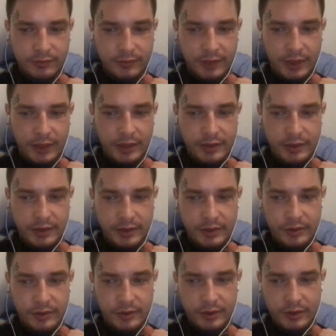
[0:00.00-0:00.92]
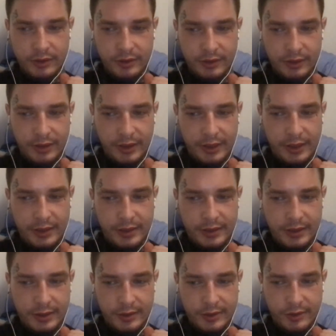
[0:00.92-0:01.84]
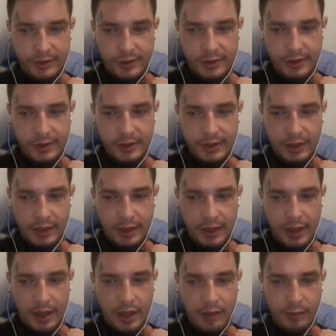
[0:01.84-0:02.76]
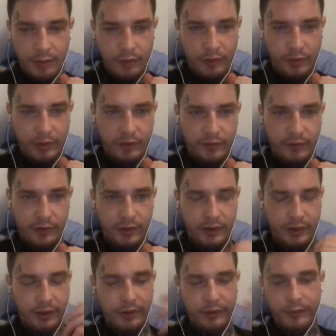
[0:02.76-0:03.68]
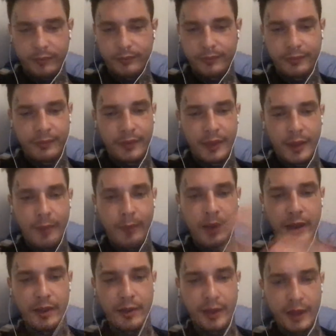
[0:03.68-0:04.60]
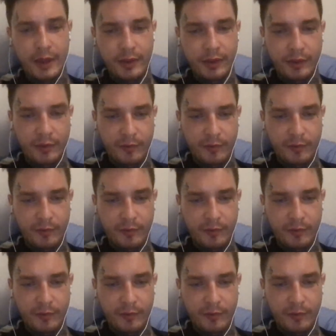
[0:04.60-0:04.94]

ancestry.com or whatever, and by then the